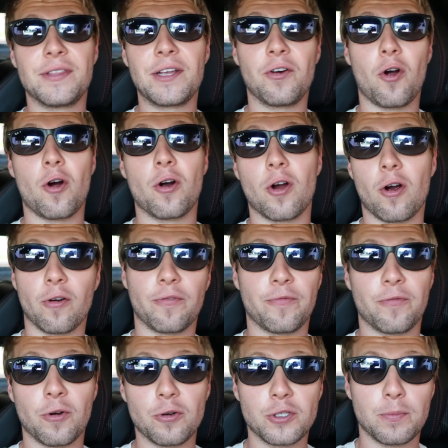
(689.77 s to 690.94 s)
There are our
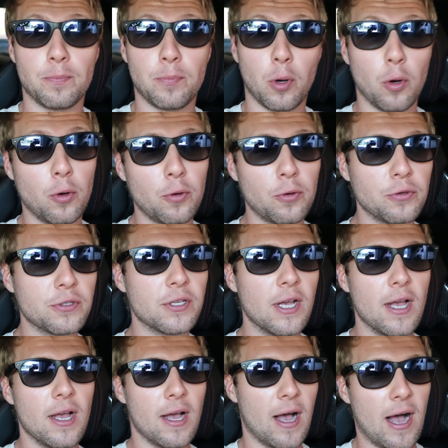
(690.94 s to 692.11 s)
first pulls
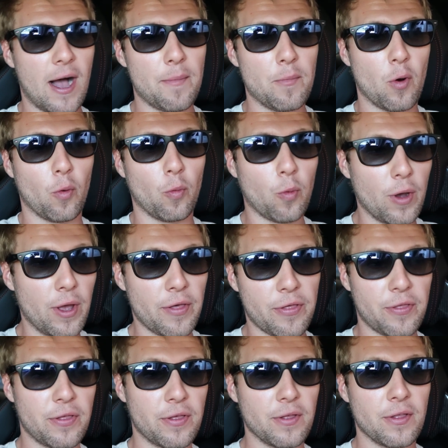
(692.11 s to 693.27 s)

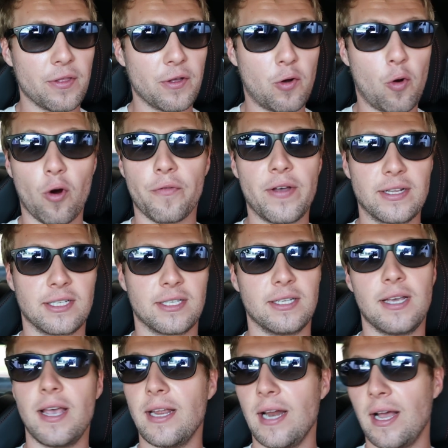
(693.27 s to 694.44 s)
with the Corvette
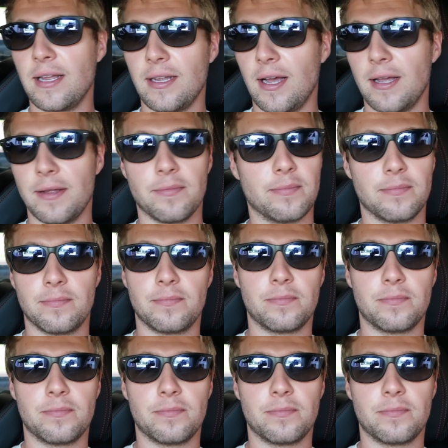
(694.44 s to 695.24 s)
C8.